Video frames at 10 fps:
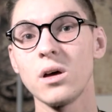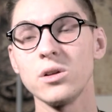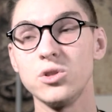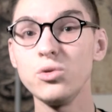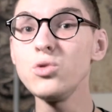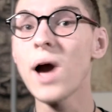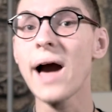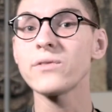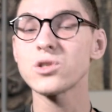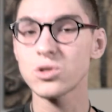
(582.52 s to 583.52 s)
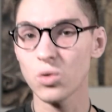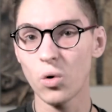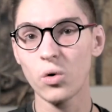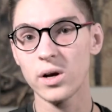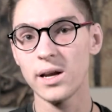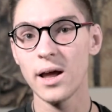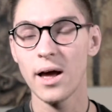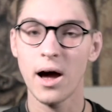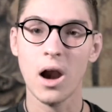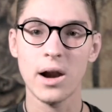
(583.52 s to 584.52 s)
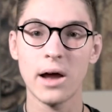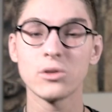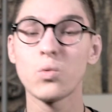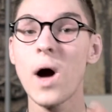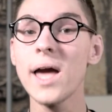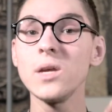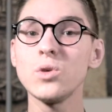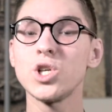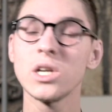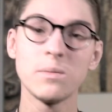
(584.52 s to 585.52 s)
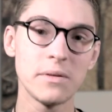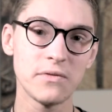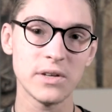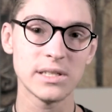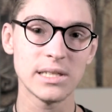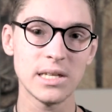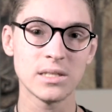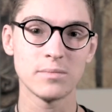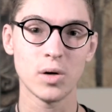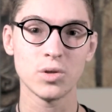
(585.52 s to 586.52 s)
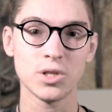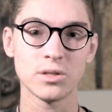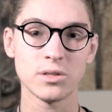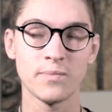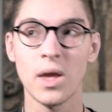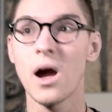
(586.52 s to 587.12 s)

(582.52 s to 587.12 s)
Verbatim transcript: Do you have a story around why you shouldn't be feeling these emotions,